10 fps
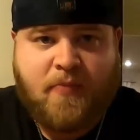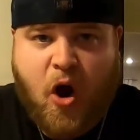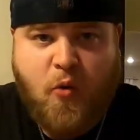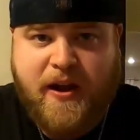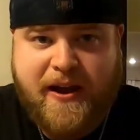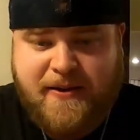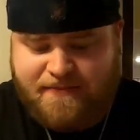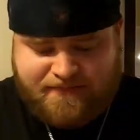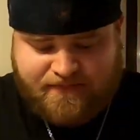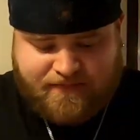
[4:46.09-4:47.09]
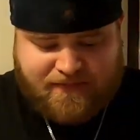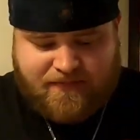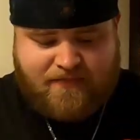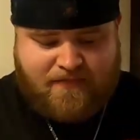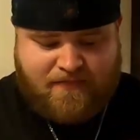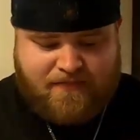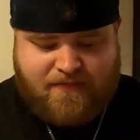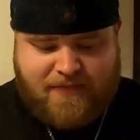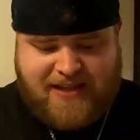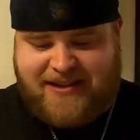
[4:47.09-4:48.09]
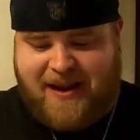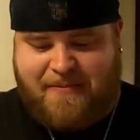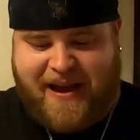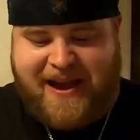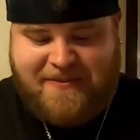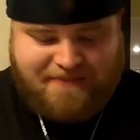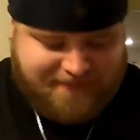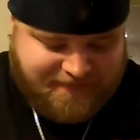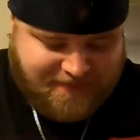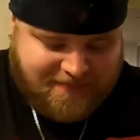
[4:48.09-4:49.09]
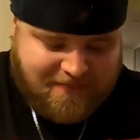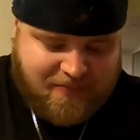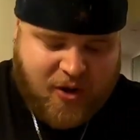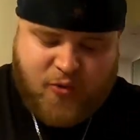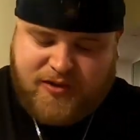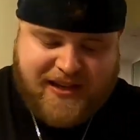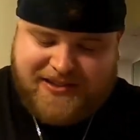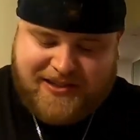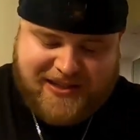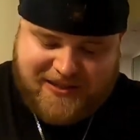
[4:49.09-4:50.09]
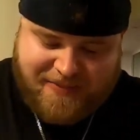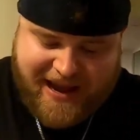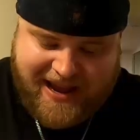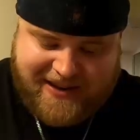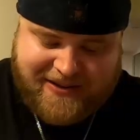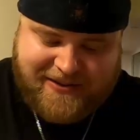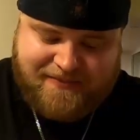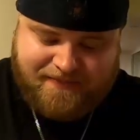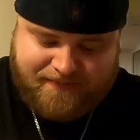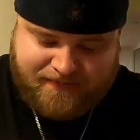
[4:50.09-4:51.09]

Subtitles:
Okay. That's not bad. Who says this is bad, dude?